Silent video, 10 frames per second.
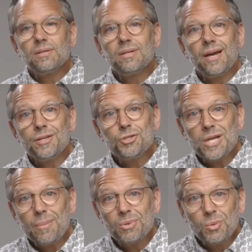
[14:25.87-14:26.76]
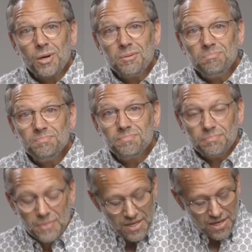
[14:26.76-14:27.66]
Titus chapter 1,
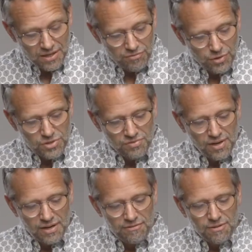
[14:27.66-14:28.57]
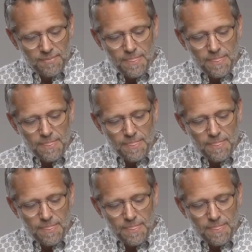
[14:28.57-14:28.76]
beginning at verse 5.